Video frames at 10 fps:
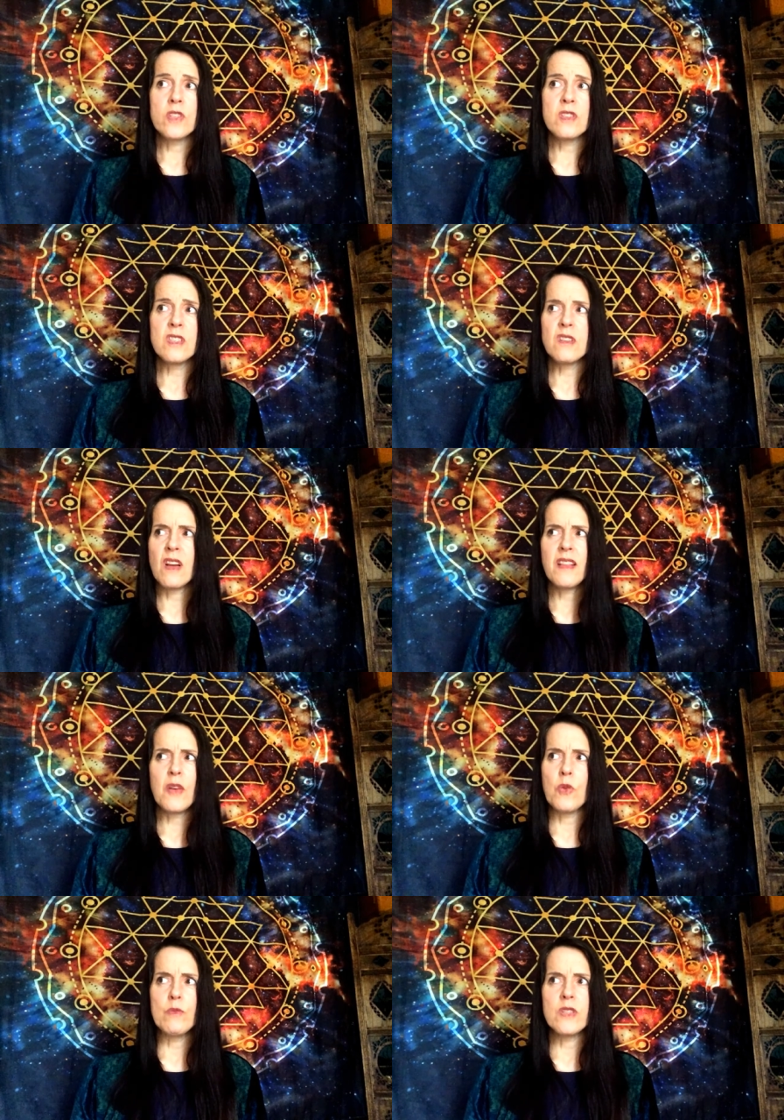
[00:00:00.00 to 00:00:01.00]
it's just like
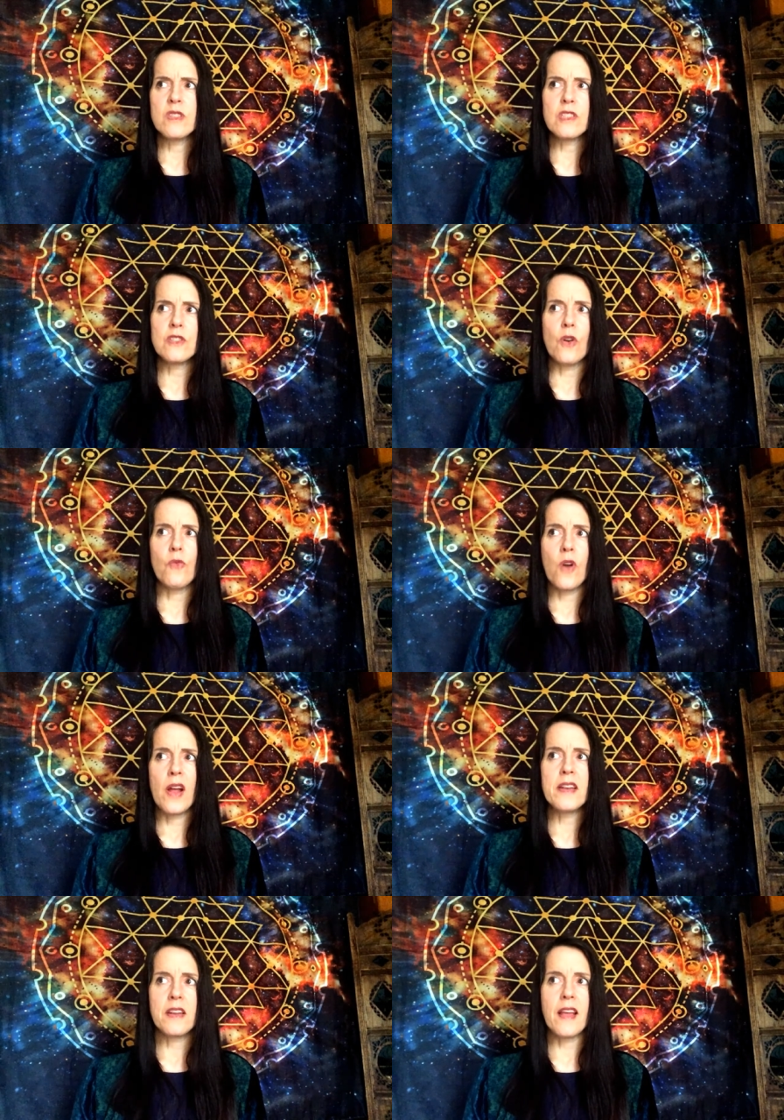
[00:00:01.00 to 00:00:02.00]
that woman's just not
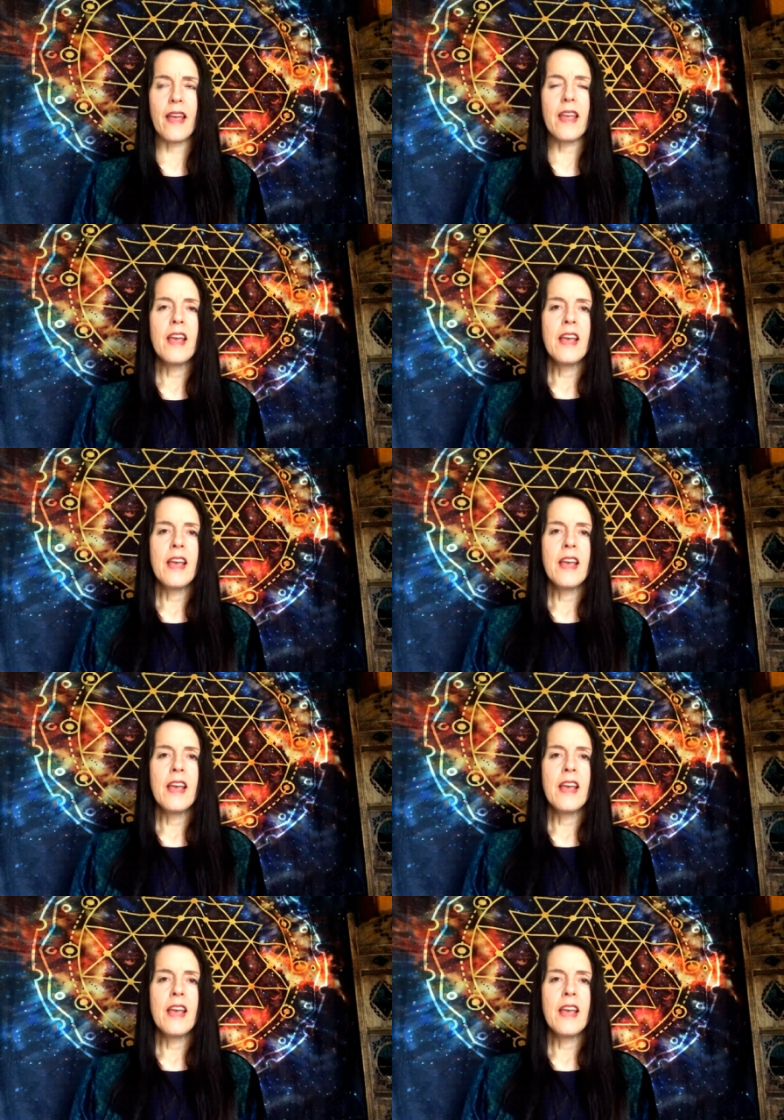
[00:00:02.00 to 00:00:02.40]
right today